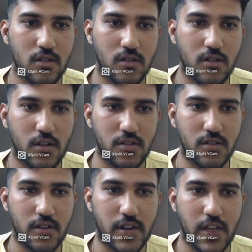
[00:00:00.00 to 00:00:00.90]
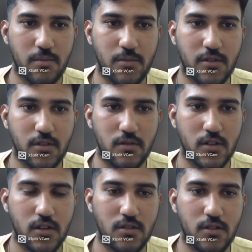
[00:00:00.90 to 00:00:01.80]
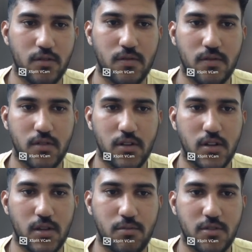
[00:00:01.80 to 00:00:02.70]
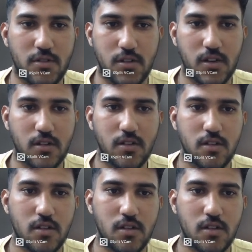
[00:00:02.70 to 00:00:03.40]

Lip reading: Let's say type server is of type struct,